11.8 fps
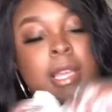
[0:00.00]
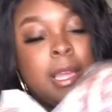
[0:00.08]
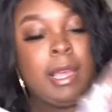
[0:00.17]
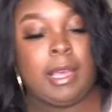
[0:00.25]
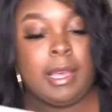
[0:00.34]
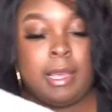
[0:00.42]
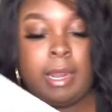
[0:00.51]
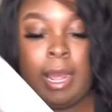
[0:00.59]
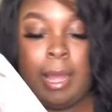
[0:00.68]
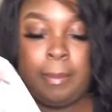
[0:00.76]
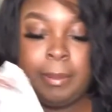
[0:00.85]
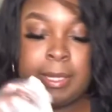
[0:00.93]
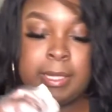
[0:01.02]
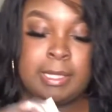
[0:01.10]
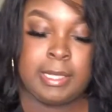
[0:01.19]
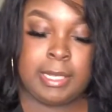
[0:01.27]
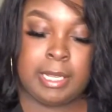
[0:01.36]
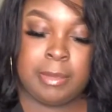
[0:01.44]
and I
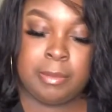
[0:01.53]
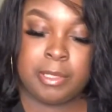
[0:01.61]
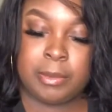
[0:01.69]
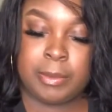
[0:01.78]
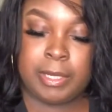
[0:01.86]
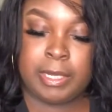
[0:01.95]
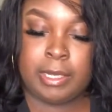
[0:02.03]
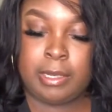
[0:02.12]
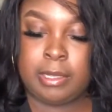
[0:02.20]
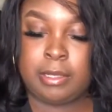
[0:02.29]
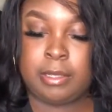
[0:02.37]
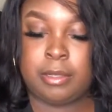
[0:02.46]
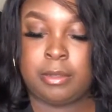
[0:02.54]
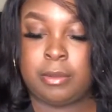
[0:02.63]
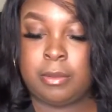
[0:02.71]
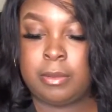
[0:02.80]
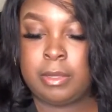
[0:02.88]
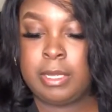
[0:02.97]
placed it in between the
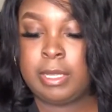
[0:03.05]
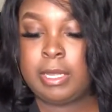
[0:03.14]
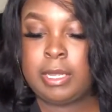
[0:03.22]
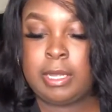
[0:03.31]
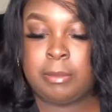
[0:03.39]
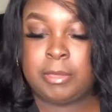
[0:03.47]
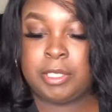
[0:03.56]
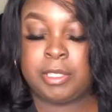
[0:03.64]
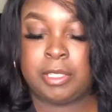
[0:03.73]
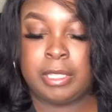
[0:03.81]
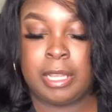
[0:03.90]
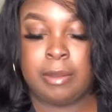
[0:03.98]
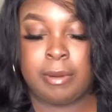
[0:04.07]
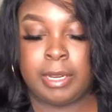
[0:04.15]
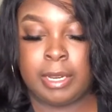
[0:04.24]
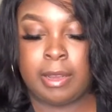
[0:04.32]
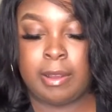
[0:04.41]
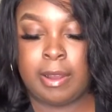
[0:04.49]
two. I'm going to show you that right
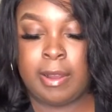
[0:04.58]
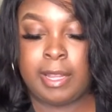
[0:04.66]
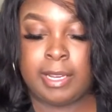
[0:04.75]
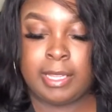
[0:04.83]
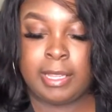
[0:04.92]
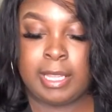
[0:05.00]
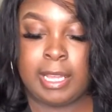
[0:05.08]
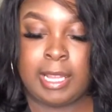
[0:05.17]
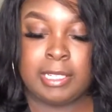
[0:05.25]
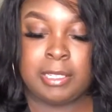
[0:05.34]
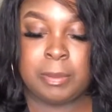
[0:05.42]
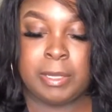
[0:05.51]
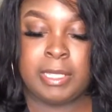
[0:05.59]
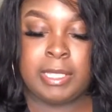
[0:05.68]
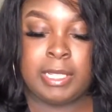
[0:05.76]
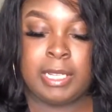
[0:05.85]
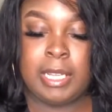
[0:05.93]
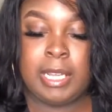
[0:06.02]
now, how I did that. I just placed
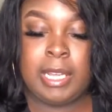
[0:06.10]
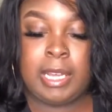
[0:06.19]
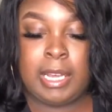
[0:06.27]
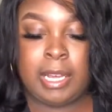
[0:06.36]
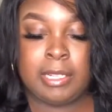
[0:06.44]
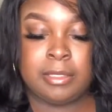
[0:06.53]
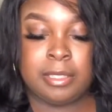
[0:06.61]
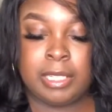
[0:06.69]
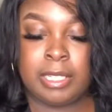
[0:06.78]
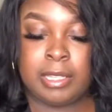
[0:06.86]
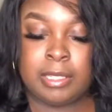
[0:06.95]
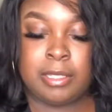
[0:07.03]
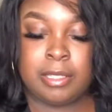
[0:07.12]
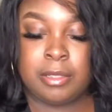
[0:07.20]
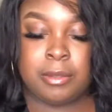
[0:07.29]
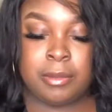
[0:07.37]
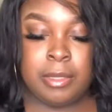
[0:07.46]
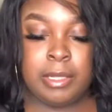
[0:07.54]
it underneath the two.